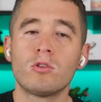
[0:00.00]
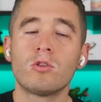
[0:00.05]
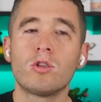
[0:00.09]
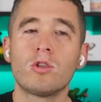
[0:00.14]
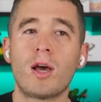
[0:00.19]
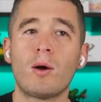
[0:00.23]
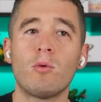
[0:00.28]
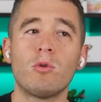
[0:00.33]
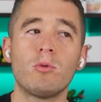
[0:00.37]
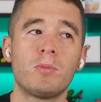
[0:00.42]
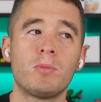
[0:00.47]

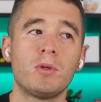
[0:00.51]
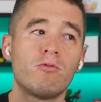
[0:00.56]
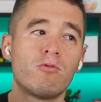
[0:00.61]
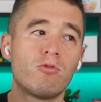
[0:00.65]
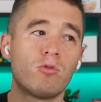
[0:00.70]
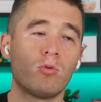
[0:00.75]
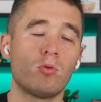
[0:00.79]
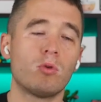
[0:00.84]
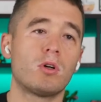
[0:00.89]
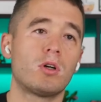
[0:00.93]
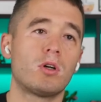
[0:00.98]
that would be
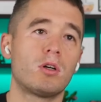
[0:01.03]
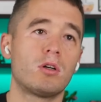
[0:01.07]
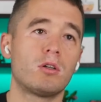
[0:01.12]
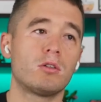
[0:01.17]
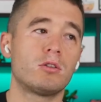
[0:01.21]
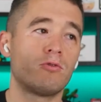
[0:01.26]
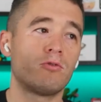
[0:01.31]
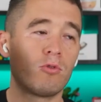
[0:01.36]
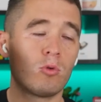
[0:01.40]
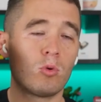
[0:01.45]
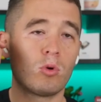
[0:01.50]
for
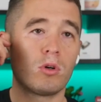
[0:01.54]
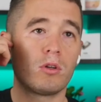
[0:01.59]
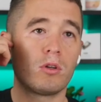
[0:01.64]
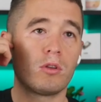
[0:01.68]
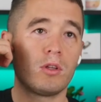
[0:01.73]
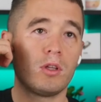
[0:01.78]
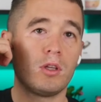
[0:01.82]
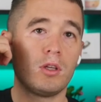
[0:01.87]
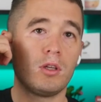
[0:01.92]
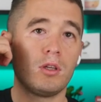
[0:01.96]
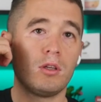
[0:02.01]
for
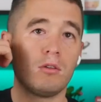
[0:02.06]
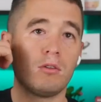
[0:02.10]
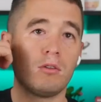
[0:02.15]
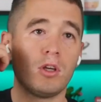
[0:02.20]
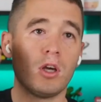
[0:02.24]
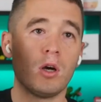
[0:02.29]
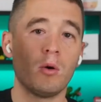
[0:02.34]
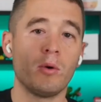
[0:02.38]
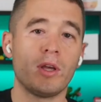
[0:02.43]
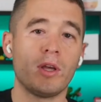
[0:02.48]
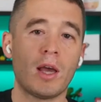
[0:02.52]
the, the
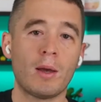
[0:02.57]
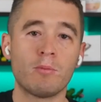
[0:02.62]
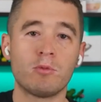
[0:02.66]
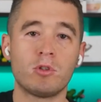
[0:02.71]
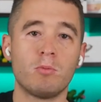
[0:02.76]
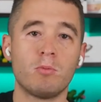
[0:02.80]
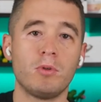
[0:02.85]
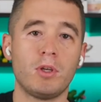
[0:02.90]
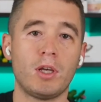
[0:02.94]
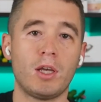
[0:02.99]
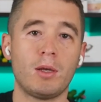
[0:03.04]
O E Ms to
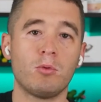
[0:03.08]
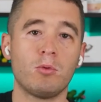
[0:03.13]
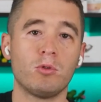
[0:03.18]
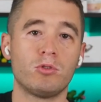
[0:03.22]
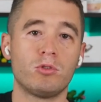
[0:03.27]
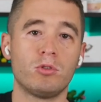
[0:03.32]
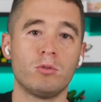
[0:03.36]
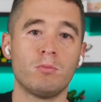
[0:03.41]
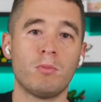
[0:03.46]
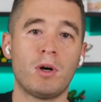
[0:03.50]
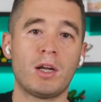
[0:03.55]
be able
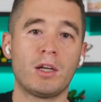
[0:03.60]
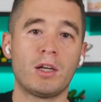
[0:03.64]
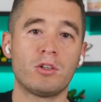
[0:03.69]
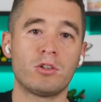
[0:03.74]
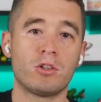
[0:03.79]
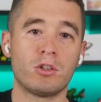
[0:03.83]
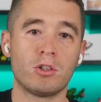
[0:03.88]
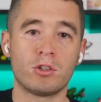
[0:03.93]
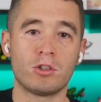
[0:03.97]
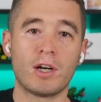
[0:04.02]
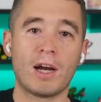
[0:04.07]
to monitor
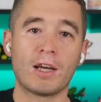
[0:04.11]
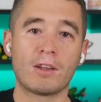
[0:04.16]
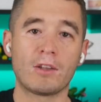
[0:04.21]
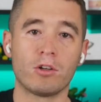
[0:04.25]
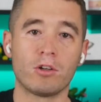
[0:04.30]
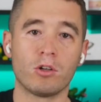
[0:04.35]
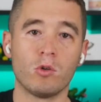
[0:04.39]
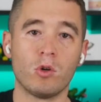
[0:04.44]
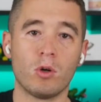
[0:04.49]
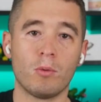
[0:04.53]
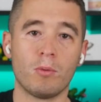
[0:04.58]
and track their
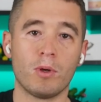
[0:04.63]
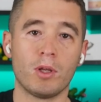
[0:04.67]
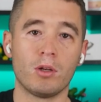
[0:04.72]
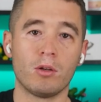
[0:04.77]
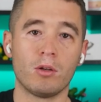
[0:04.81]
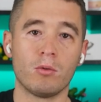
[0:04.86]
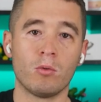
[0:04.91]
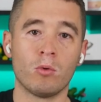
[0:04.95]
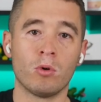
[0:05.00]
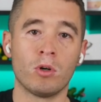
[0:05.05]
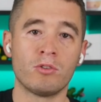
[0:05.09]
equipment,
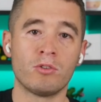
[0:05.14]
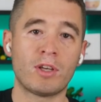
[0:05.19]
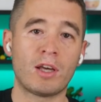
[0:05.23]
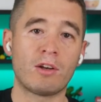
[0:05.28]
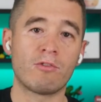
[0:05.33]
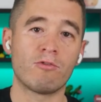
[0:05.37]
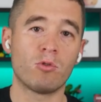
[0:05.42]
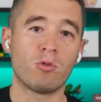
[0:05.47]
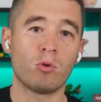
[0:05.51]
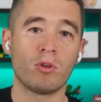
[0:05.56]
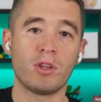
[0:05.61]
or is that
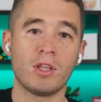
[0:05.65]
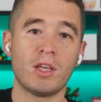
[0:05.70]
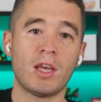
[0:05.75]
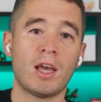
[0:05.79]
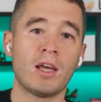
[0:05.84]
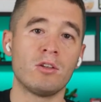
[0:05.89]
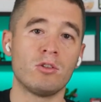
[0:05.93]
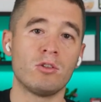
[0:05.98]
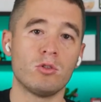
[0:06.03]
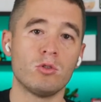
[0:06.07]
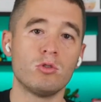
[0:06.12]
for the
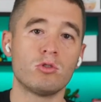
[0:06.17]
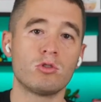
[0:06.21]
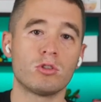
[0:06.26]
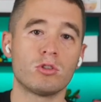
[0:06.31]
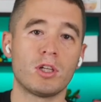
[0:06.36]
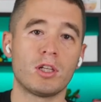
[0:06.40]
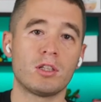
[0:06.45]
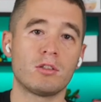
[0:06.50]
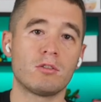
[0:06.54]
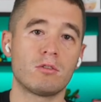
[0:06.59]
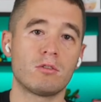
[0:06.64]
end user
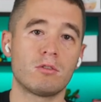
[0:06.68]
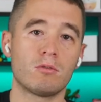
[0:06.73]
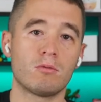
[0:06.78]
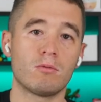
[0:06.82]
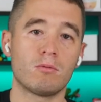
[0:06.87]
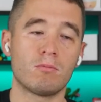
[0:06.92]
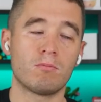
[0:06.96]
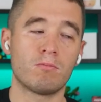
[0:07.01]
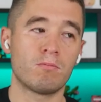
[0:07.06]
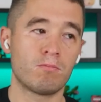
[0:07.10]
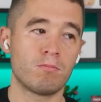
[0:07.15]
that's
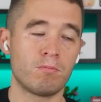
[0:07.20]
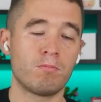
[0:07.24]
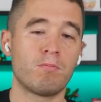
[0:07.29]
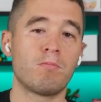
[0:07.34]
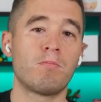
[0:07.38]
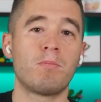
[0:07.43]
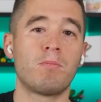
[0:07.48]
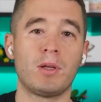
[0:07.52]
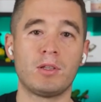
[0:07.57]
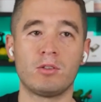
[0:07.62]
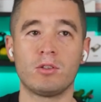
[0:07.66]

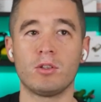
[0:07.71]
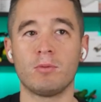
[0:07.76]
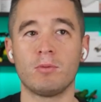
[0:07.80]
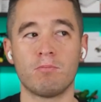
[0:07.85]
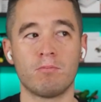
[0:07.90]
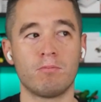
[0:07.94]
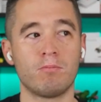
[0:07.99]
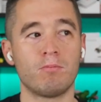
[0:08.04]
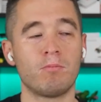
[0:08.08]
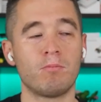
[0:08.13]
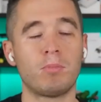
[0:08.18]
basically
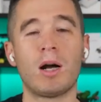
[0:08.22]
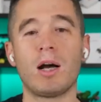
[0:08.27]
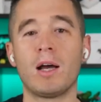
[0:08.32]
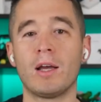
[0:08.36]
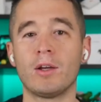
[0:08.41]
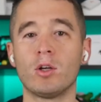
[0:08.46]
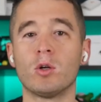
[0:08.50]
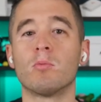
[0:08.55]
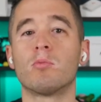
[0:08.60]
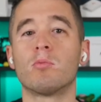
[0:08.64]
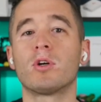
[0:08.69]

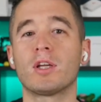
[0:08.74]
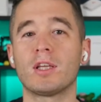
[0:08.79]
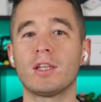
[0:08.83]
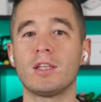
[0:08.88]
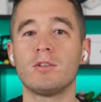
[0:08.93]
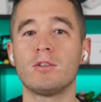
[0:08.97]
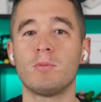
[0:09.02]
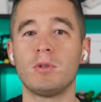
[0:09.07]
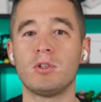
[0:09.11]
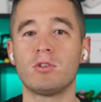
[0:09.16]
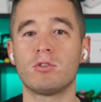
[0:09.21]
buying or bringing
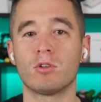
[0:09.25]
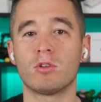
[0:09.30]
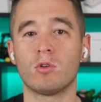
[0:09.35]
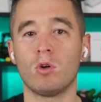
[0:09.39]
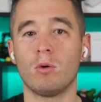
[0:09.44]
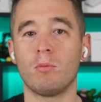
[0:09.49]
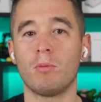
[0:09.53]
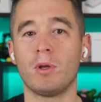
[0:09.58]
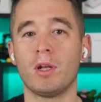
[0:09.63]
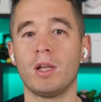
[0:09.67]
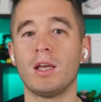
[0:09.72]
these pieces of
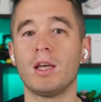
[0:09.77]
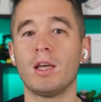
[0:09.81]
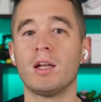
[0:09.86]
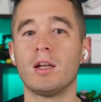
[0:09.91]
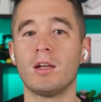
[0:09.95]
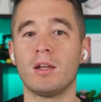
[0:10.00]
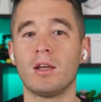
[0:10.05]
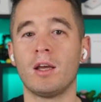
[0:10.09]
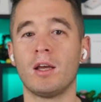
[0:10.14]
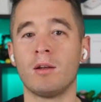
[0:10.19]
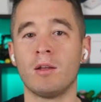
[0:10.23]
equipment
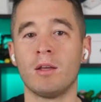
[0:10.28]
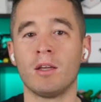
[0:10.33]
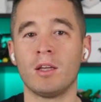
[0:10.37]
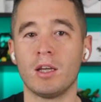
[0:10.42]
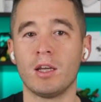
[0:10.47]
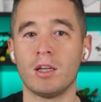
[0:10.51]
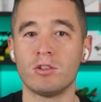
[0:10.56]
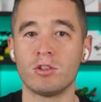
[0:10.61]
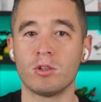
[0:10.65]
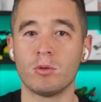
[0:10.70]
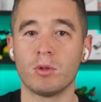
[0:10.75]
in and
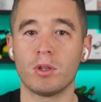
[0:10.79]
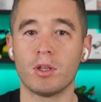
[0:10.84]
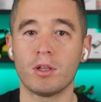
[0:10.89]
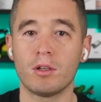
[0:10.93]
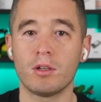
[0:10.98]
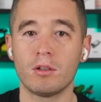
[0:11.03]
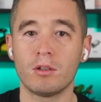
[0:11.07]
engaging with it,